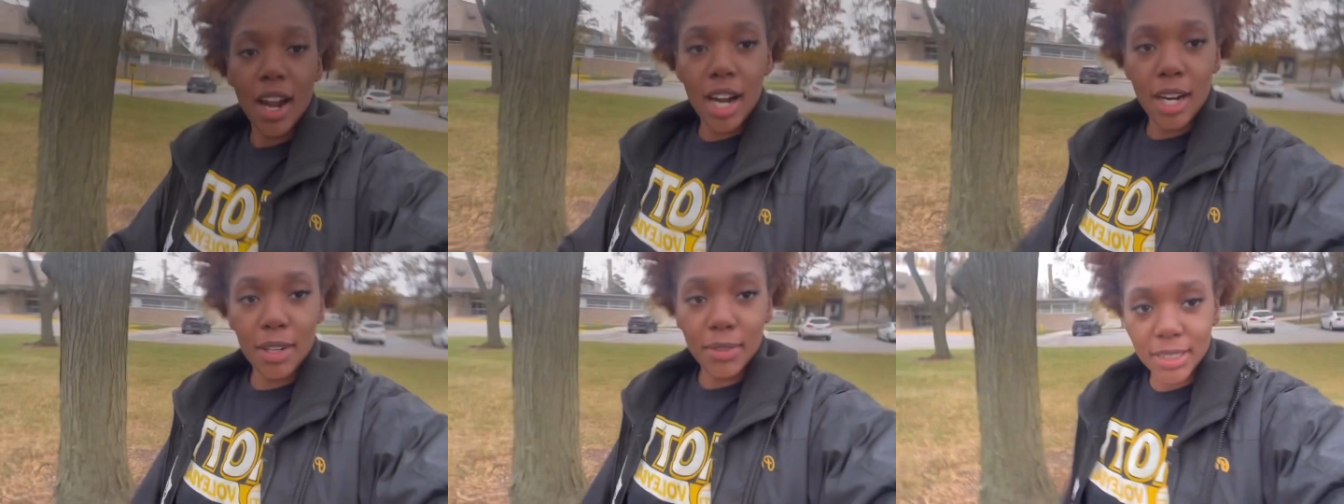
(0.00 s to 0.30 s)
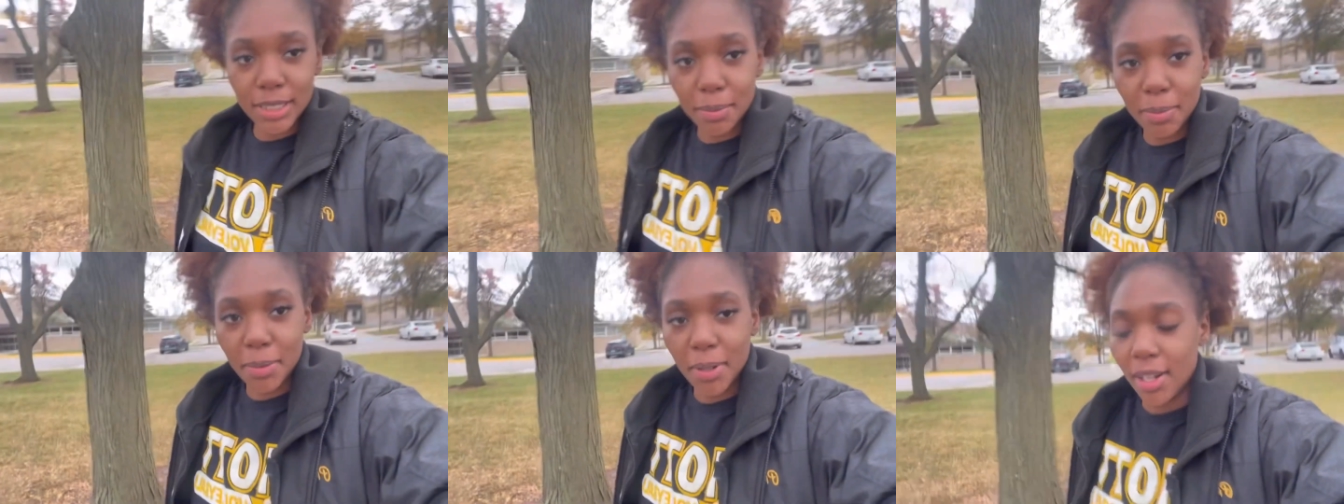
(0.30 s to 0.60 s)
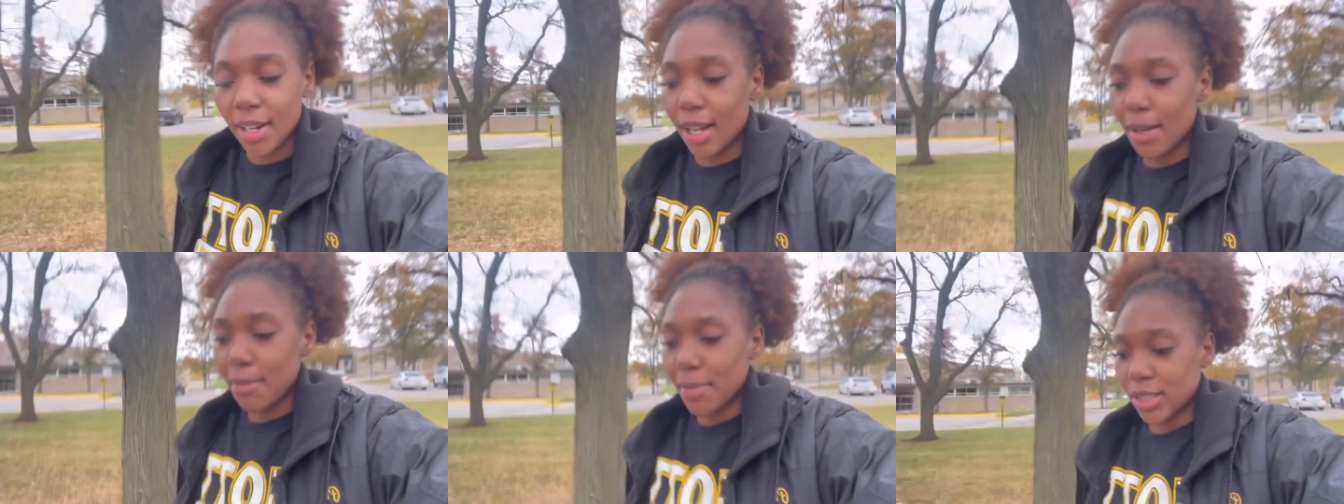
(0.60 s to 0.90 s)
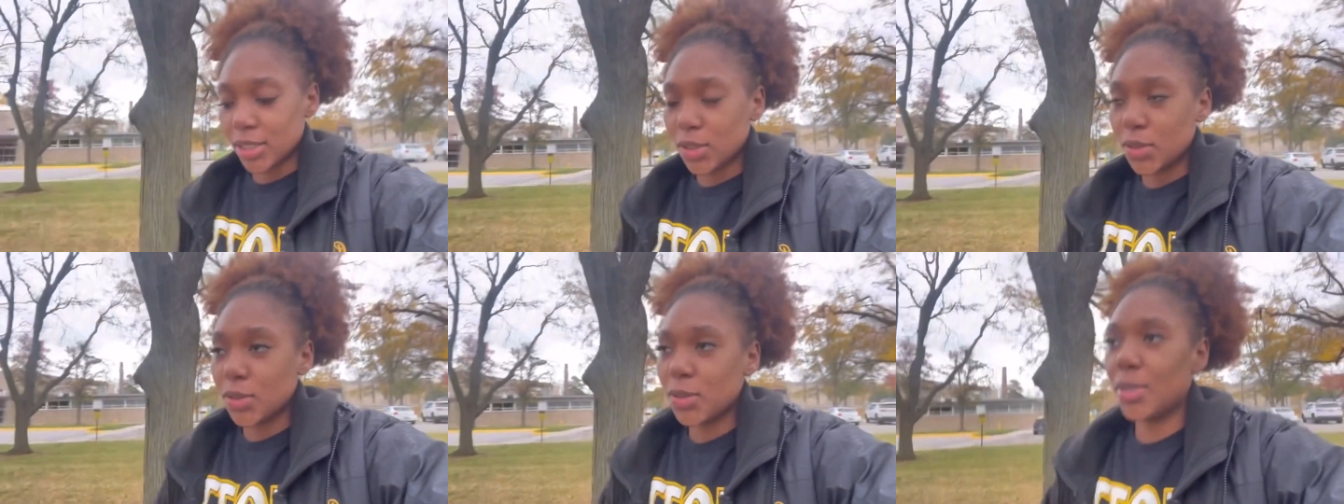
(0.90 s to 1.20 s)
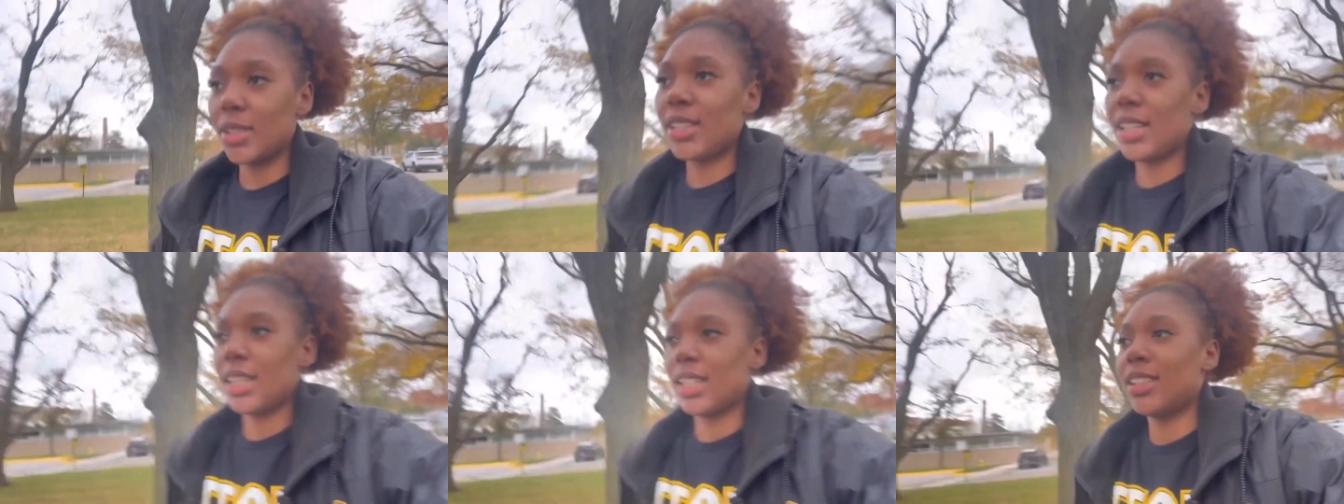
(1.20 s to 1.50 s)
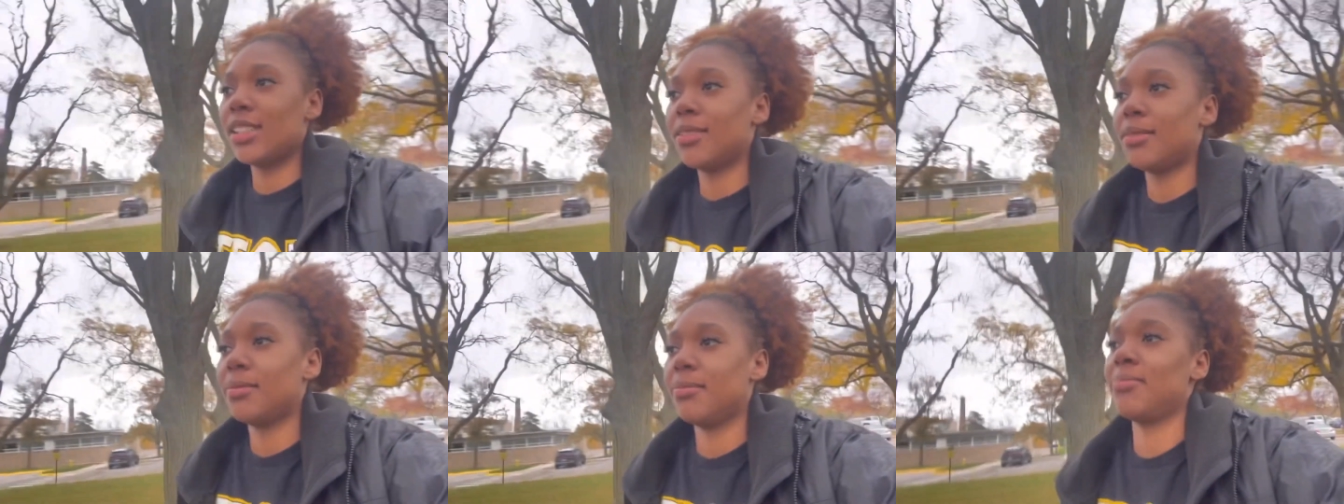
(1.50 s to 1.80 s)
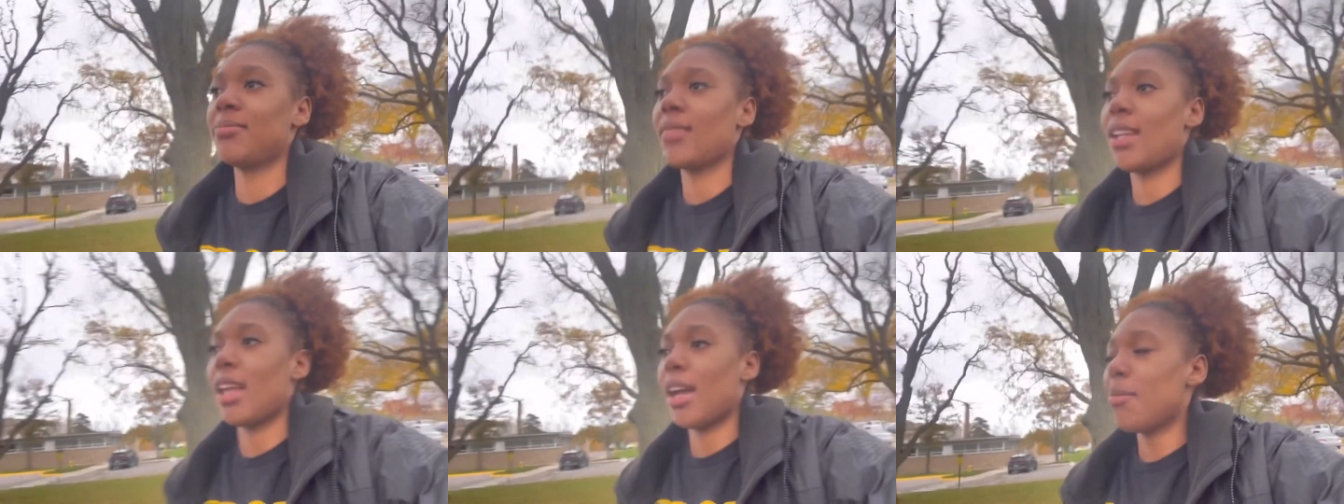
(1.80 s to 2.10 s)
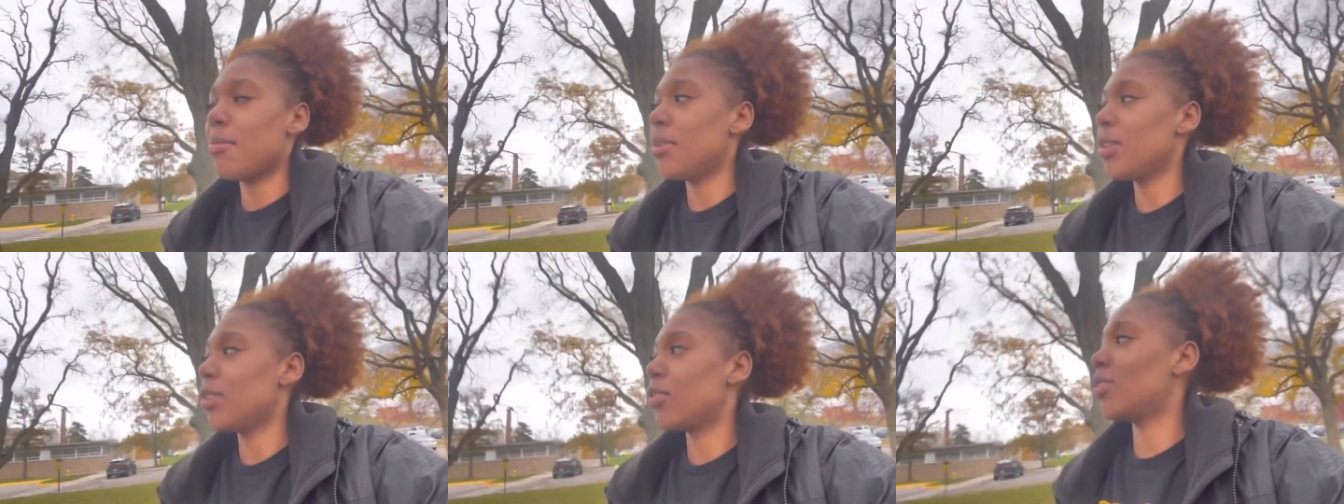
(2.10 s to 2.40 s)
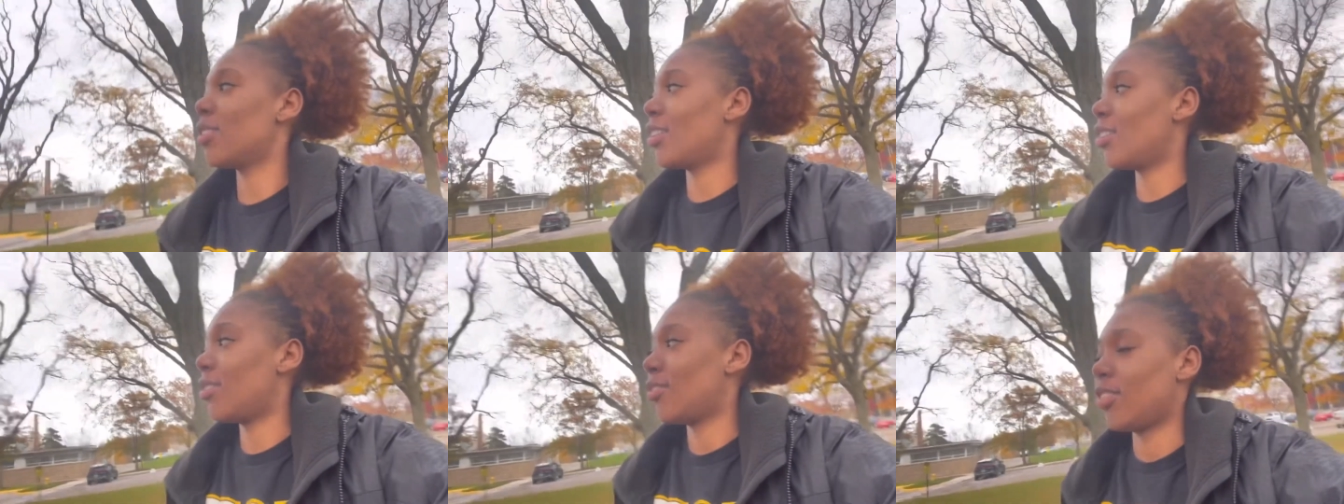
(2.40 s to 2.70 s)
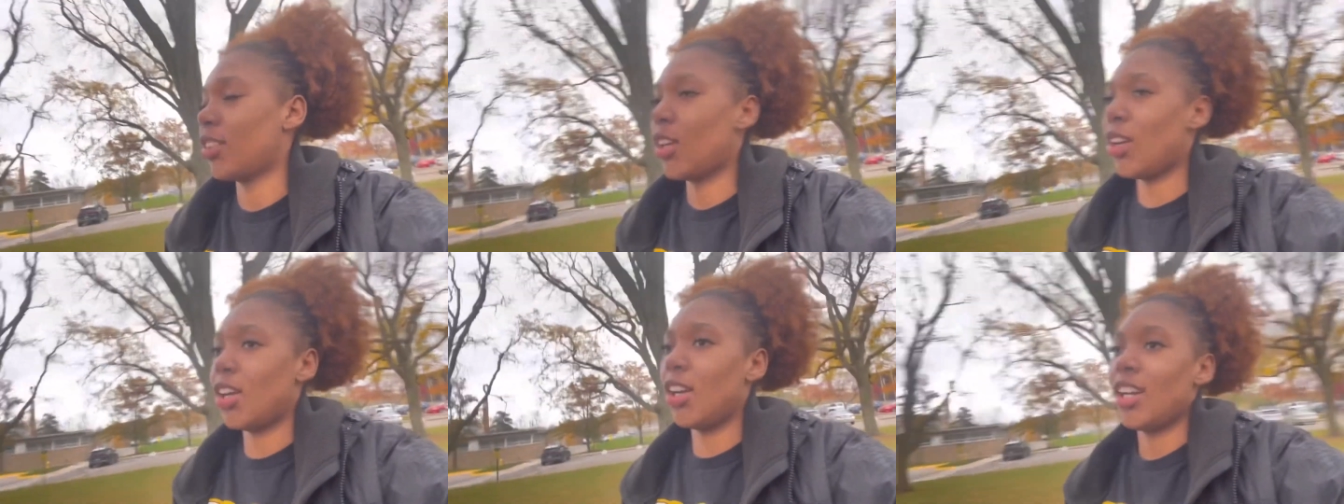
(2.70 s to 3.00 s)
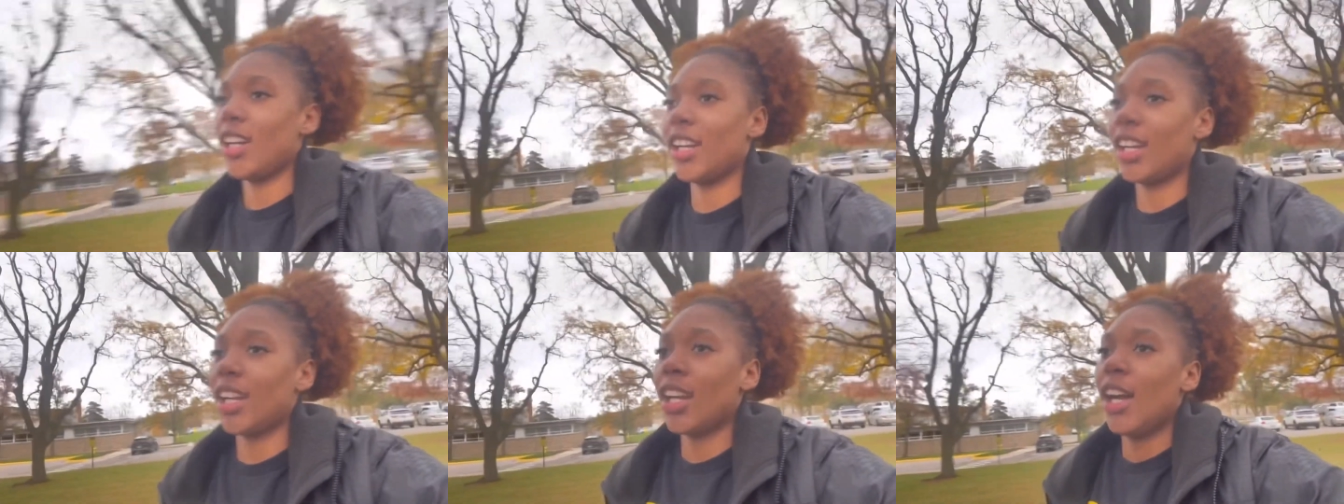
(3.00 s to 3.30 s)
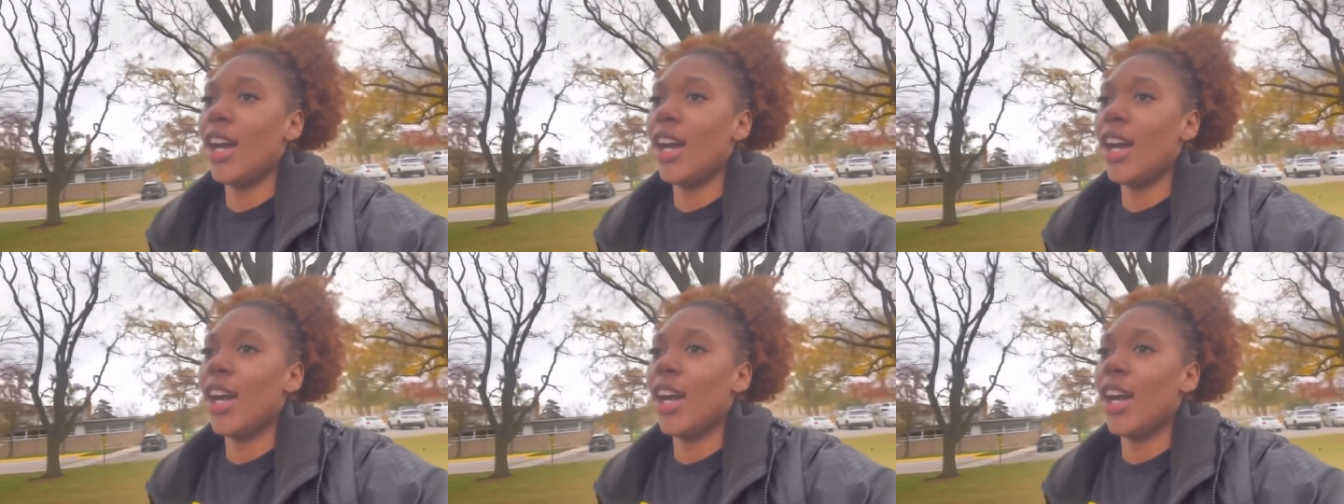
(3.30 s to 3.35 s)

Alright, what's up, y'all? I'm at school. Um, I'm gonna be doing a vlog